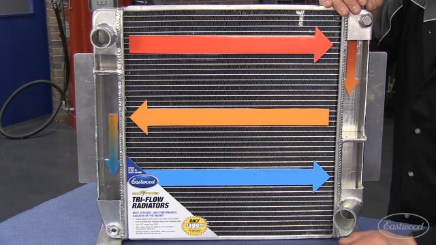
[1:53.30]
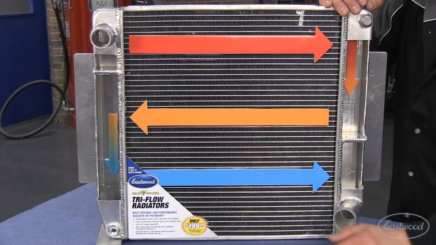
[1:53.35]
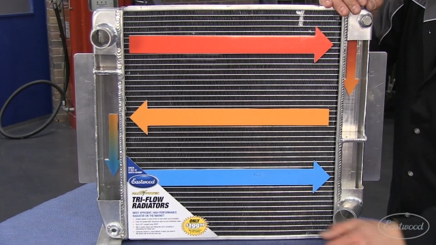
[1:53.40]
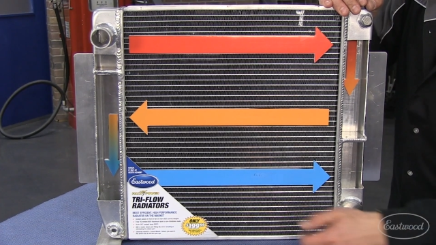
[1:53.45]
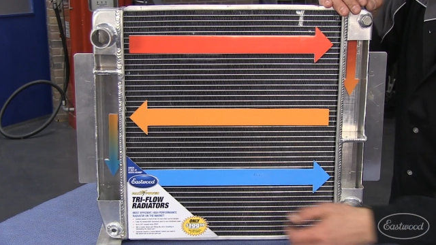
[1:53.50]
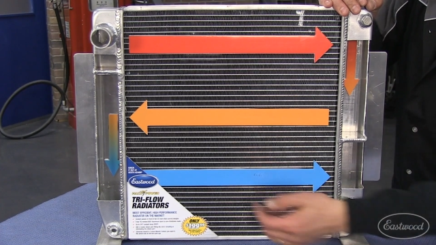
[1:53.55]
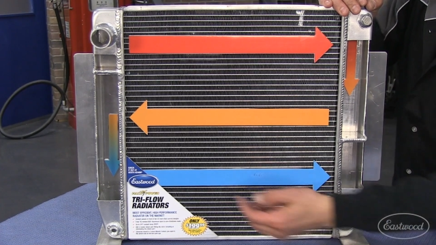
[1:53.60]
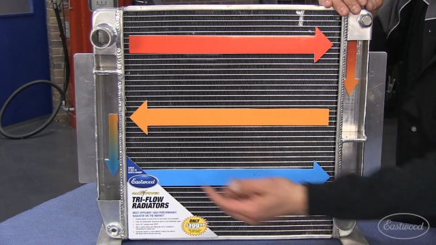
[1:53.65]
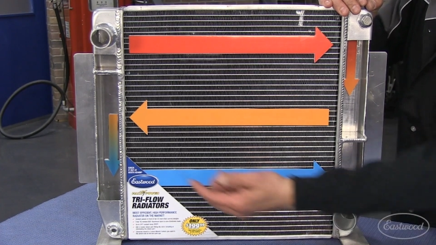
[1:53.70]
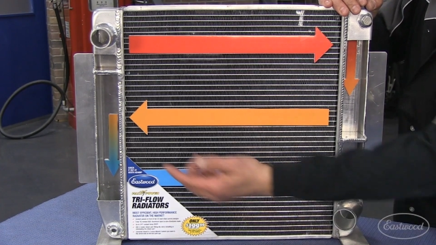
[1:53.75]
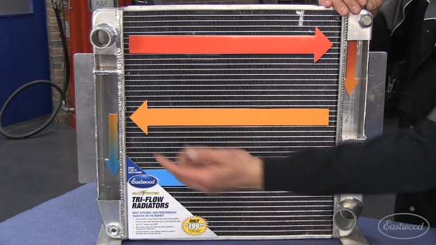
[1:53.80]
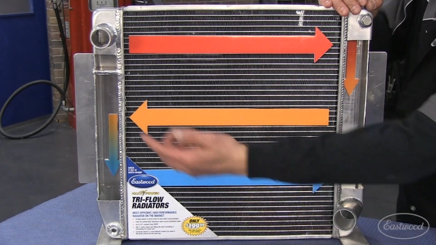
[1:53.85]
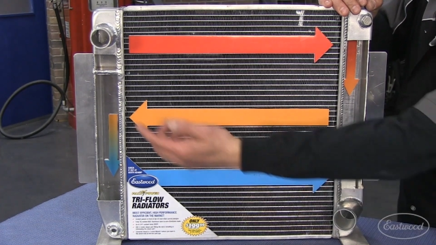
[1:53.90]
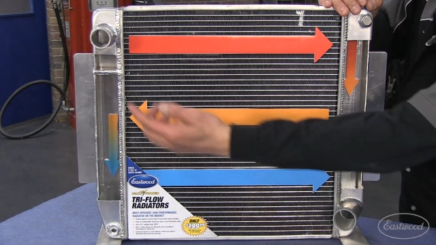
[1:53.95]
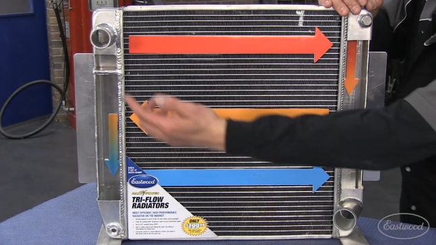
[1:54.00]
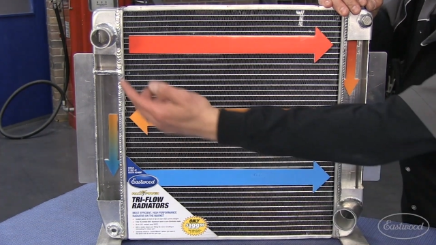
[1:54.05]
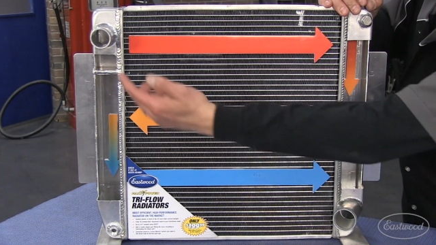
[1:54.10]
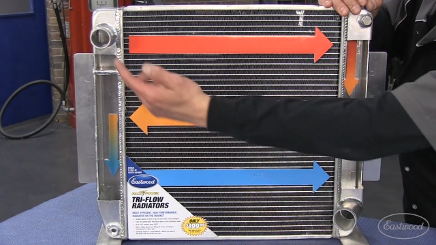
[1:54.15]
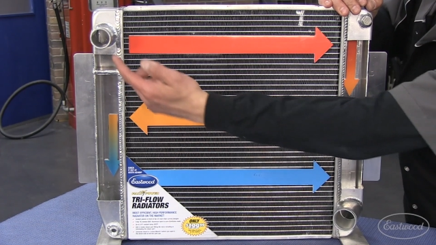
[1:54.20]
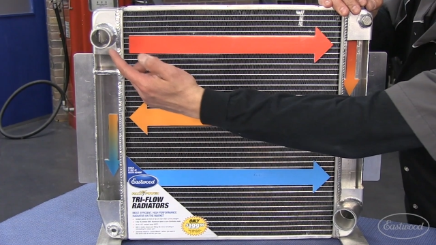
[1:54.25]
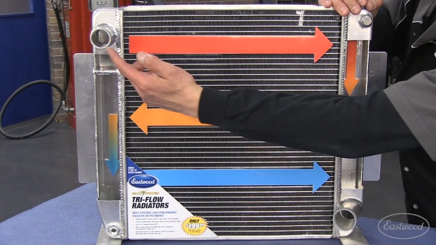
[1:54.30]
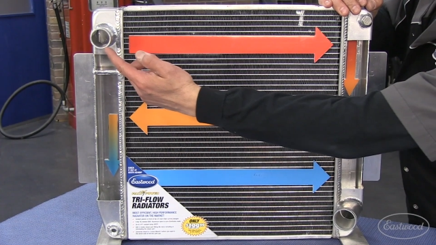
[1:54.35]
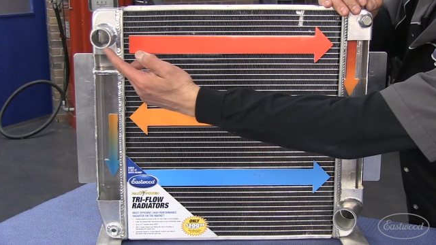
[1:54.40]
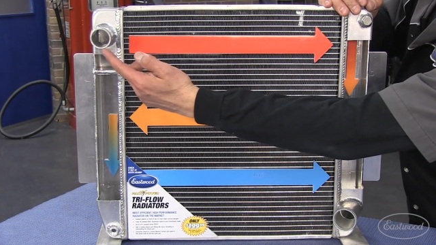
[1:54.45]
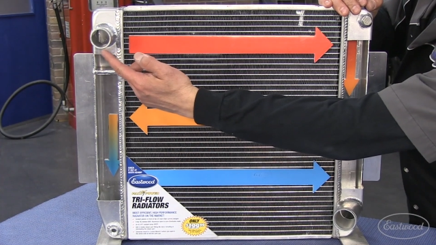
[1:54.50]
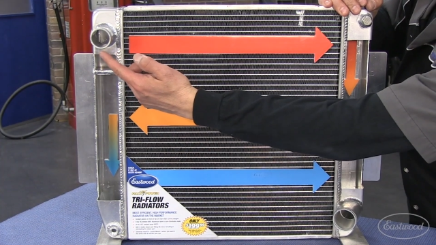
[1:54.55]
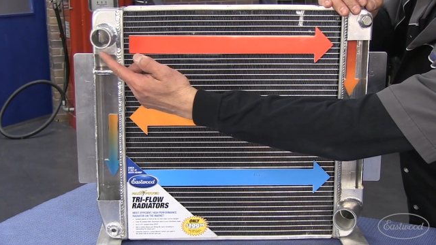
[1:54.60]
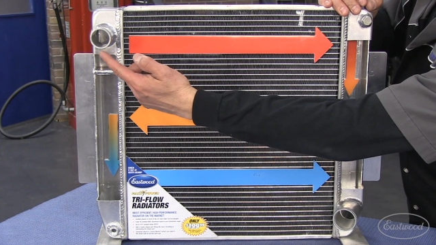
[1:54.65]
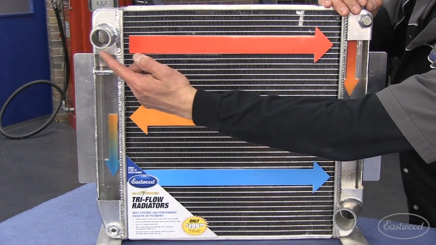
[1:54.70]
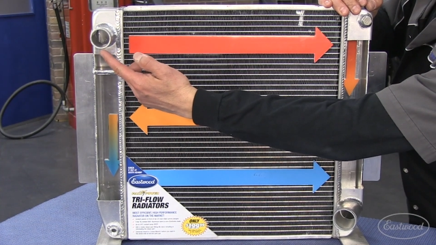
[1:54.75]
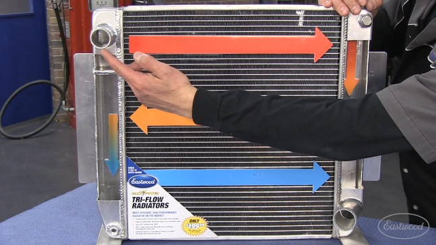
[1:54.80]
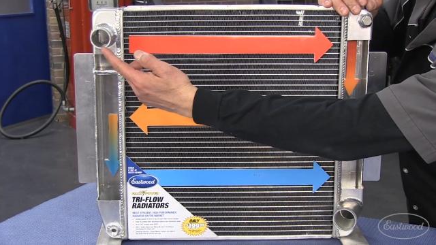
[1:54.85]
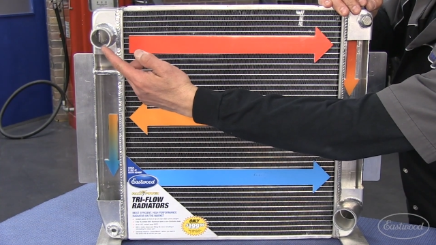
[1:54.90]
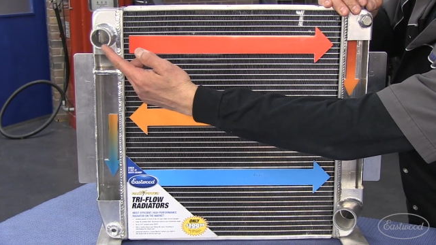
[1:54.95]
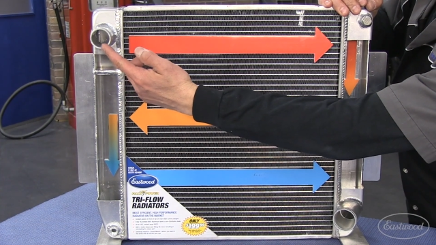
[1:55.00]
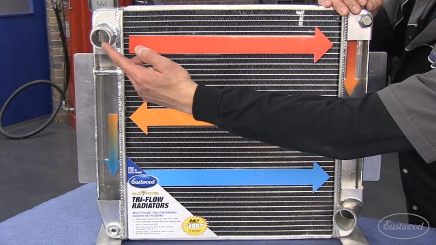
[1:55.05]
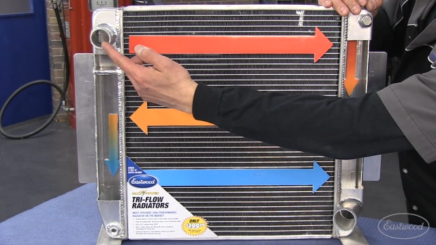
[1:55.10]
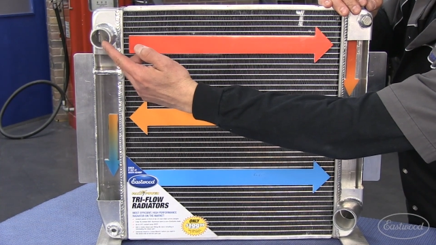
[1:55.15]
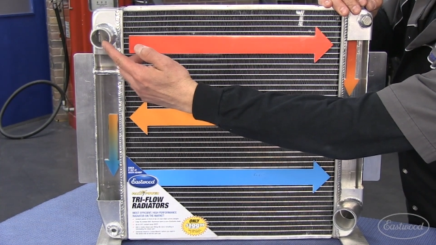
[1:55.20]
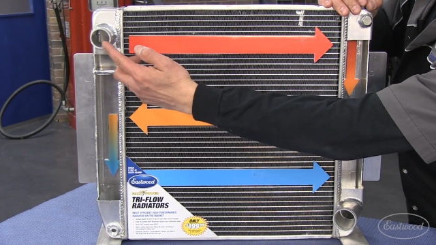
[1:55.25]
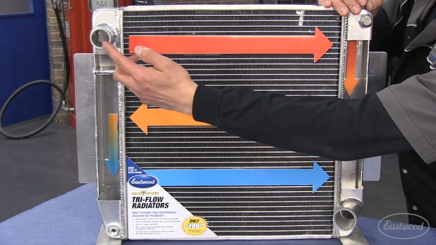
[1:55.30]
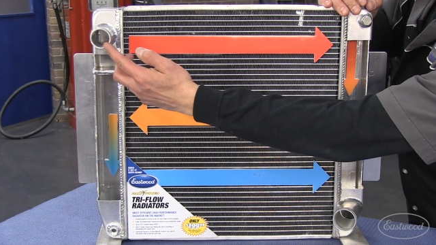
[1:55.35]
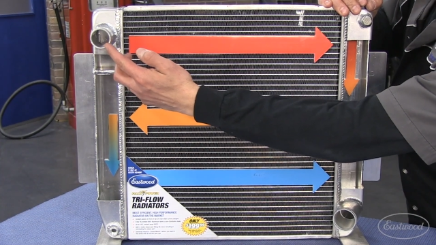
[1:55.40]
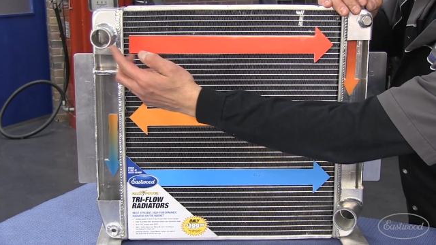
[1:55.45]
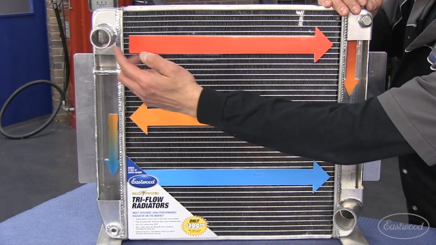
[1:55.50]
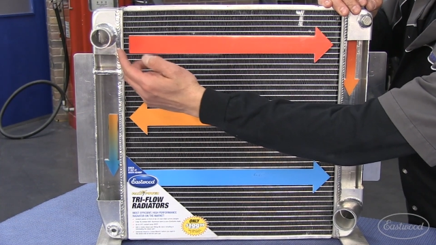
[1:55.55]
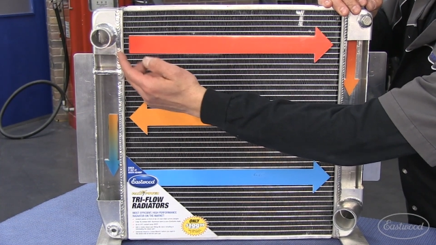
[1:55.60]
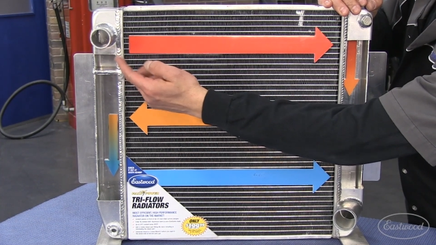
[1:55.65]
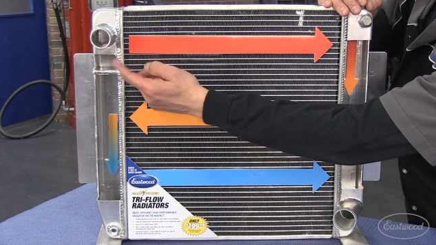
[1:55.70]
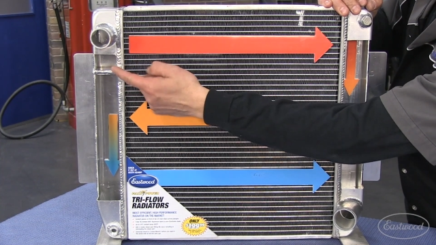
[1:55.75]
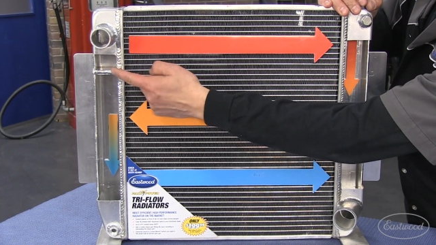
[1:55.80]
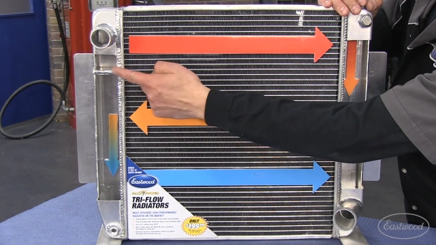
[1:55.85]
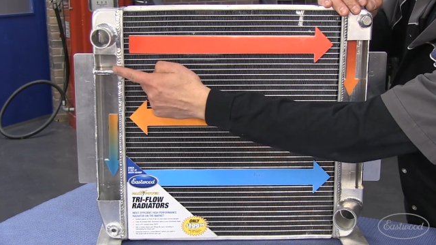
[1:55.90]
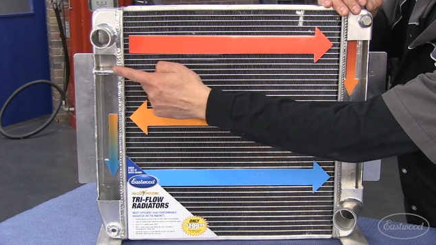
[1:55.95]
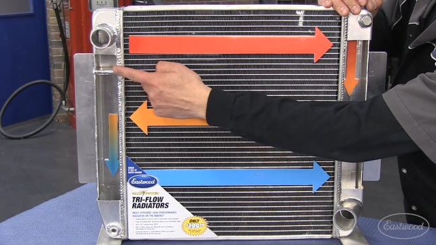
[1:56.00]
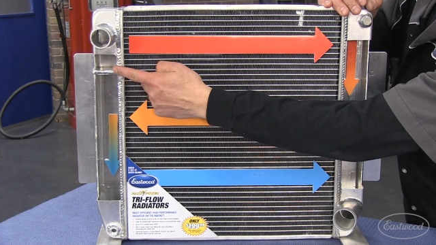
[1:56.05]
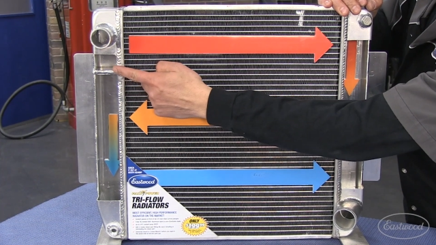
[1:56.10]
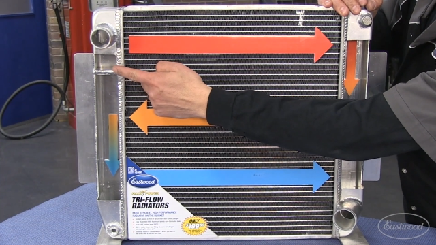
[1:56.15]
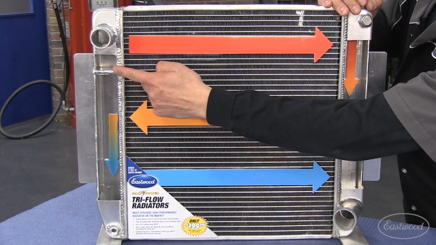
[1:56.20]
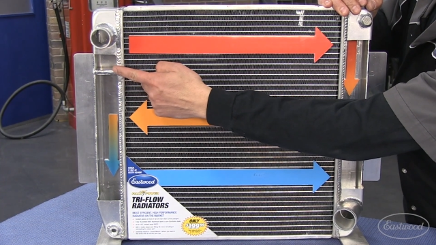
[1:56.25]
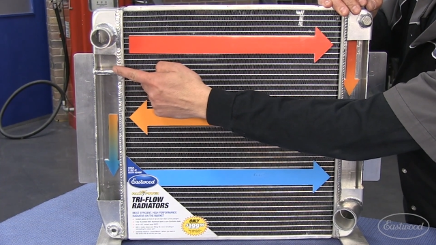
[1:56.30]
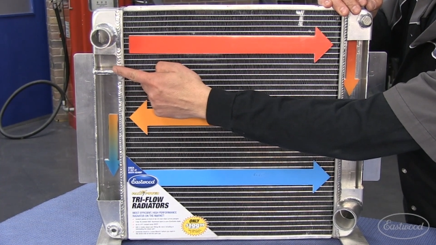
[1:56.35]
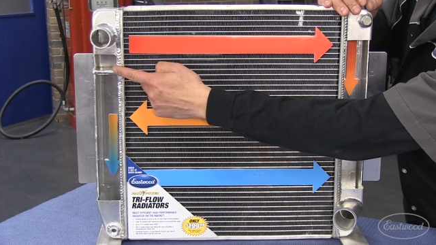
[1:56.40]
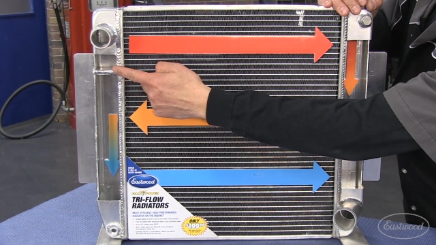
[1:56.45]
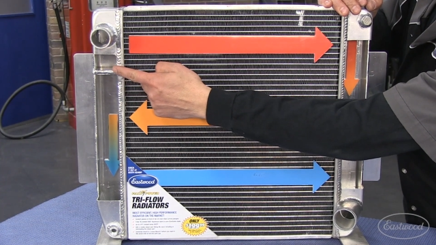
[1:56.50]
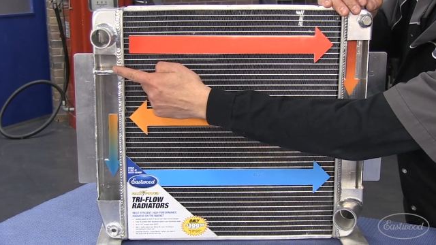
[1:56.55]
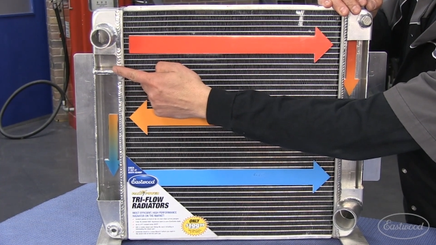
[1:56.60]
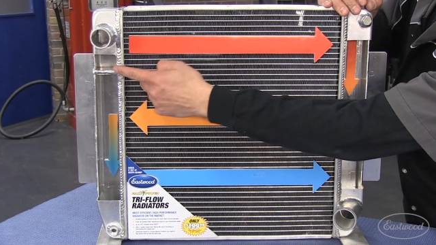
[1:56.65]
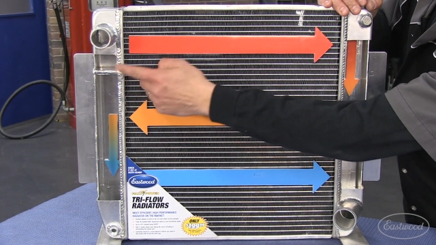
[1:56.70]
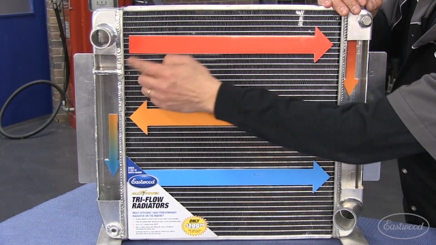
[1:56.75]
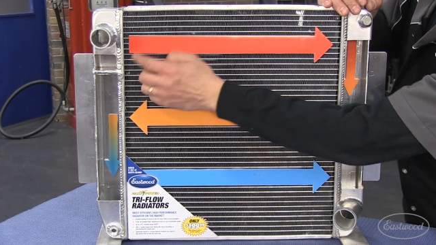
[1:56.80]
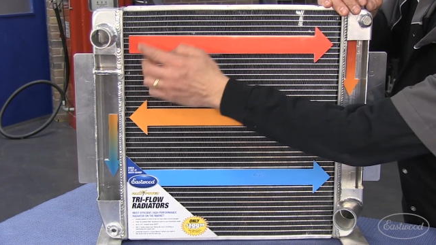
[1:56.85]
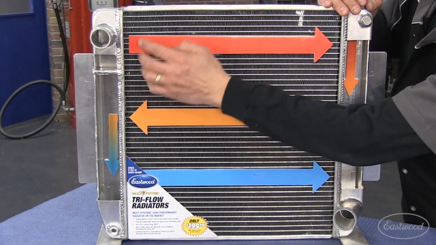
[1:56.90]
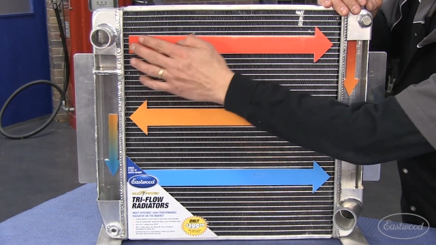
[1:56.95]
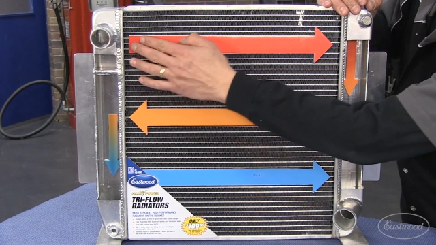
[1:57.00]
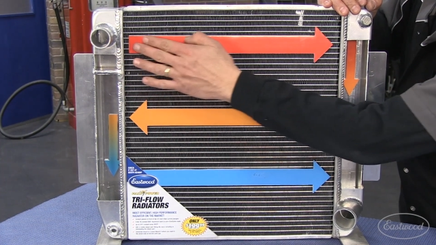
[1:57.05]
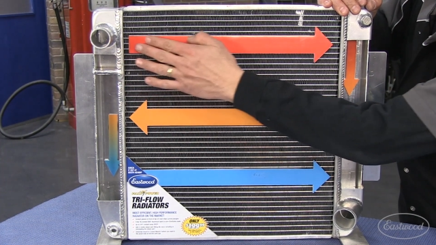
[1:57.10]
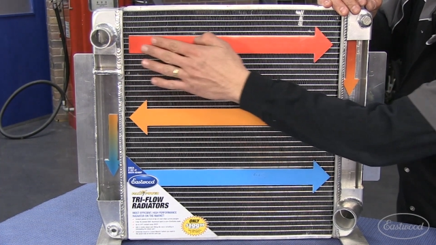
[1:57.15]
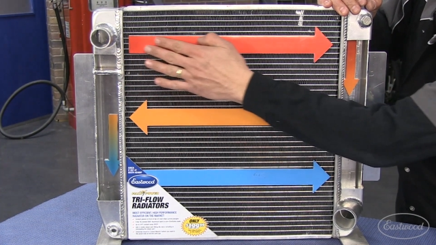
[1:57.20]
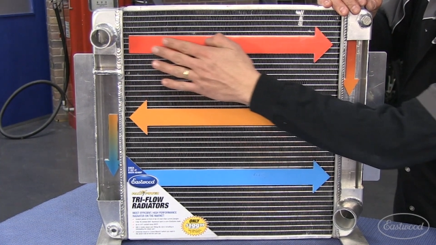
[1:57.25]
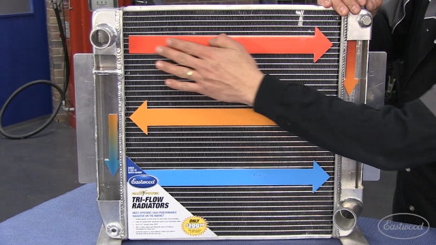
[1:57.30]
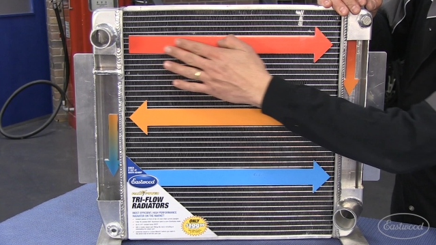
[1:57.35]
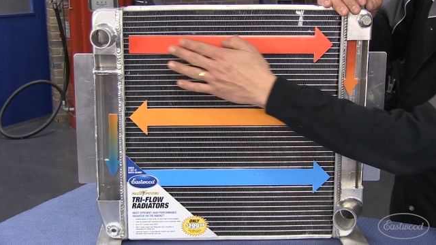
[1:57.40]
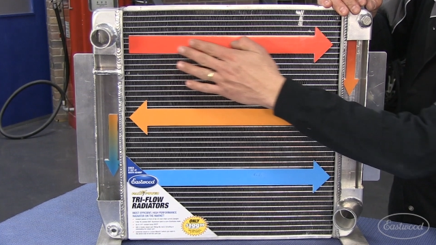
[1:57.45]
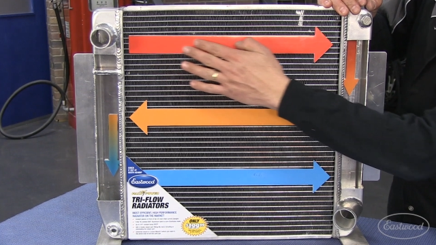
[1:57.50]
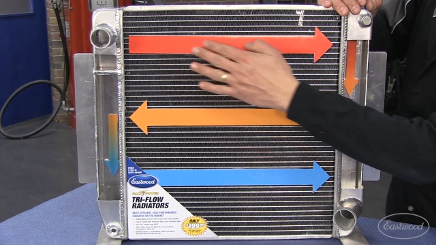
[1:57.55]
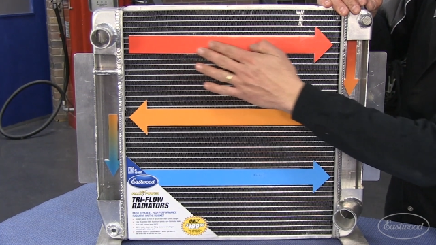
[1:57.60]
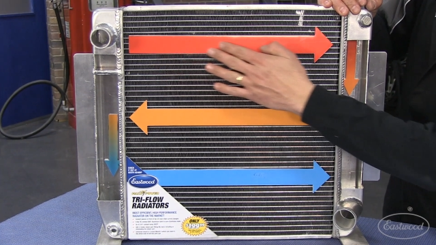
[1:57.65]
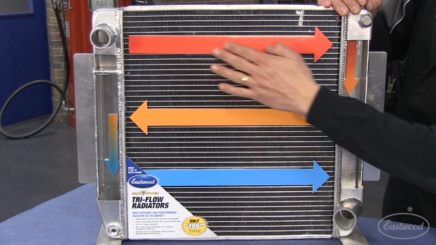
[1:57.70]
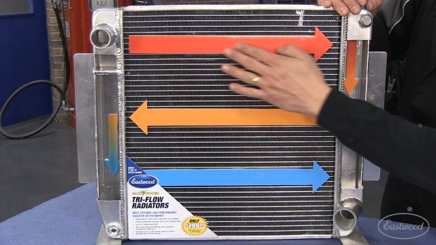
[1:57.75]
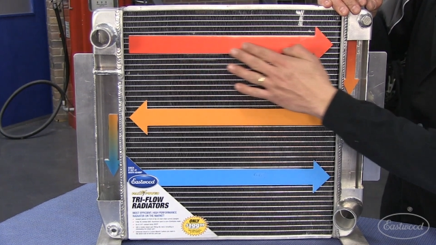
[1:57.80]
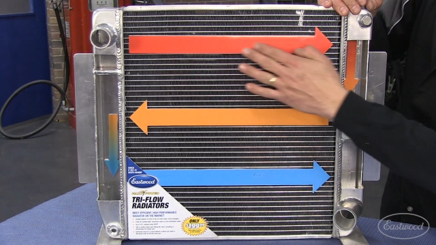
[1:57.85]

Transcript: (no speaker visible)